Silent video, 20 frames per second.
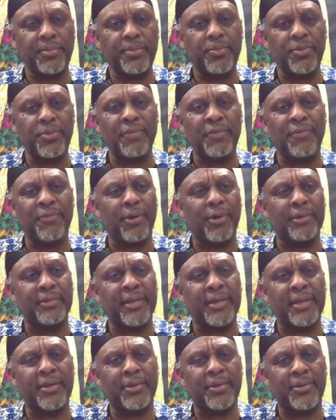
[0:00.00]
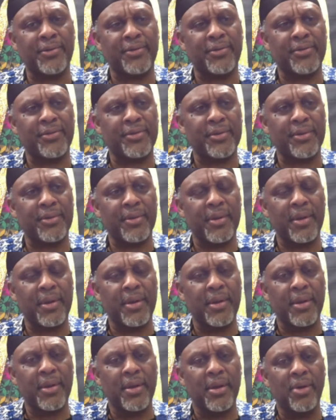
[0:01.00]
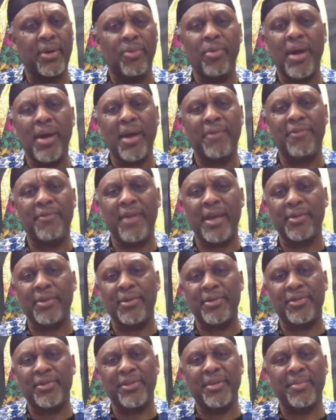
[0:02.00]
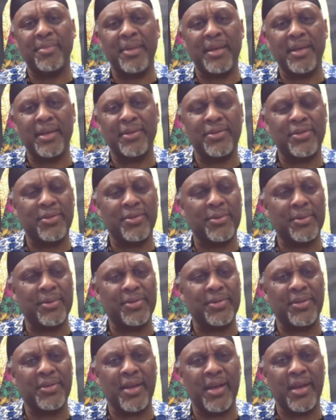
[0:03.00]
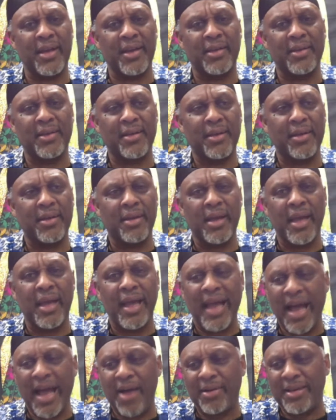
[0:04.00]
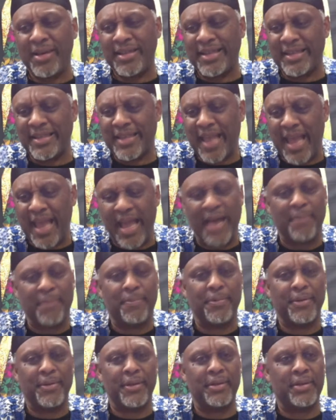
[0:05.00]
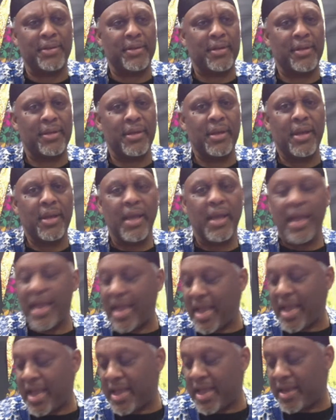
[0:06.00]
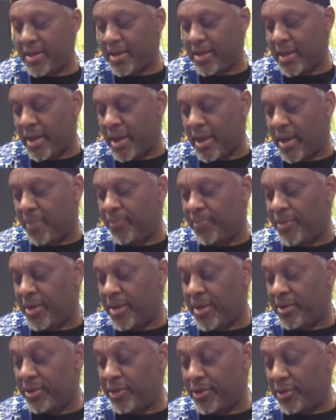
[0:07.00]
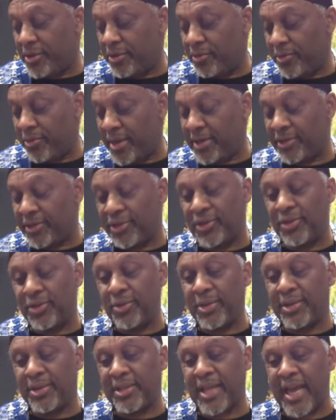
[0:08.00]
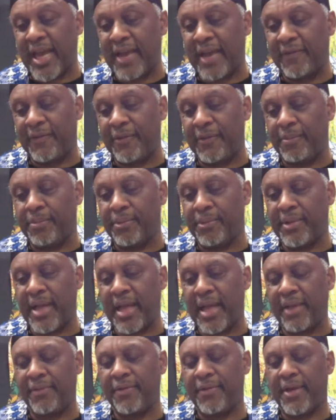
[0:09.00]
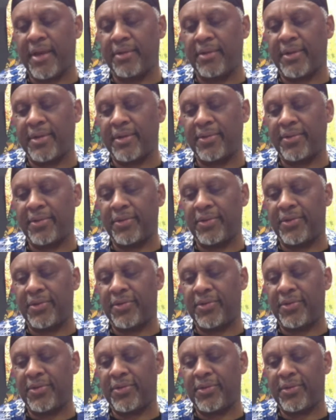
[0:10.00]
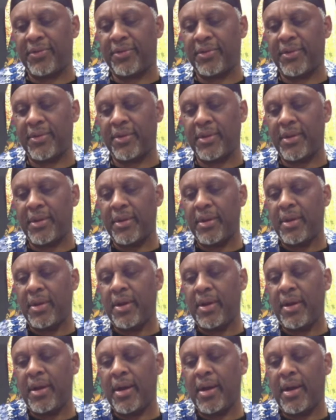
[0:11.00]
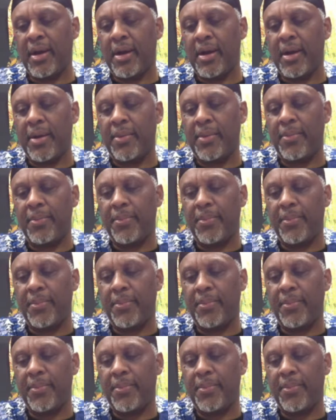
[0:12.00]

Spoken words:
for illegals? Why are veterans committing suicide? How could this happen? And the rate of suicide for Black veterans, the